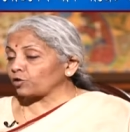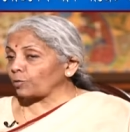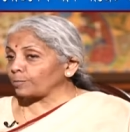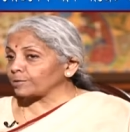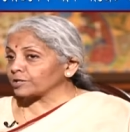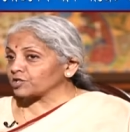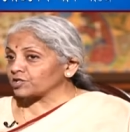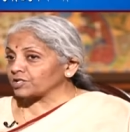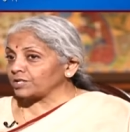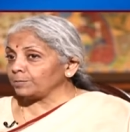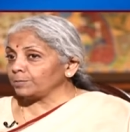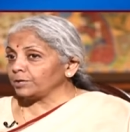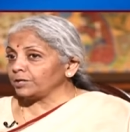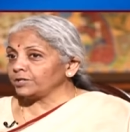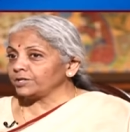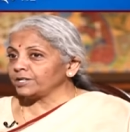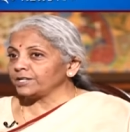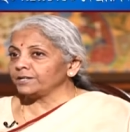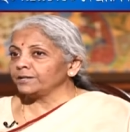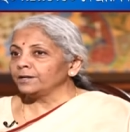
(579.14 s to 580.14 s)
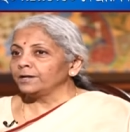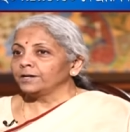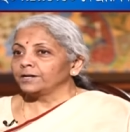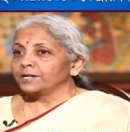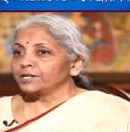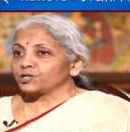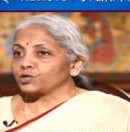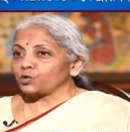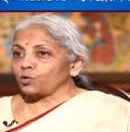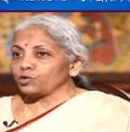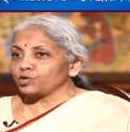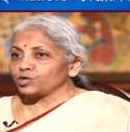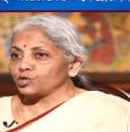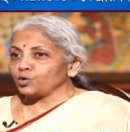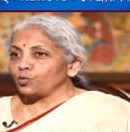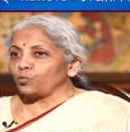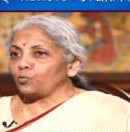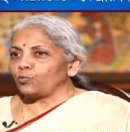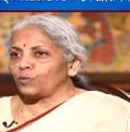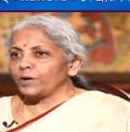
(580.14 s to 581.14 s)
stability is also
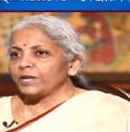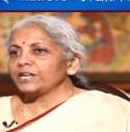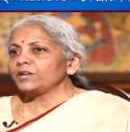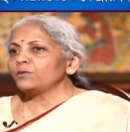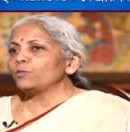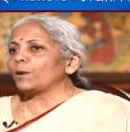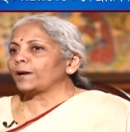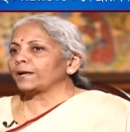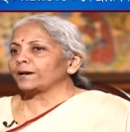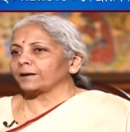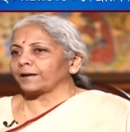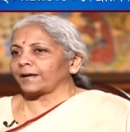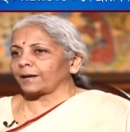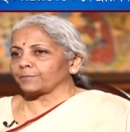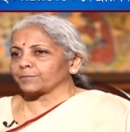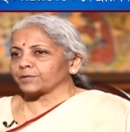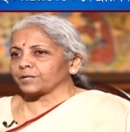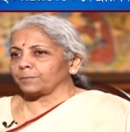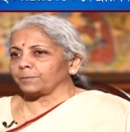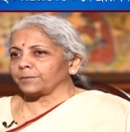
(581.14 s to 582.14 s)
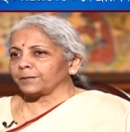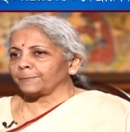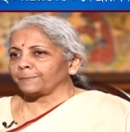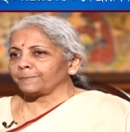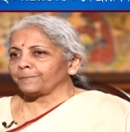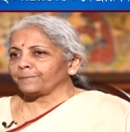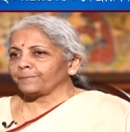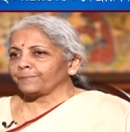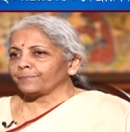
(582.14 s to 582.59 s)
very well kept up. Yes.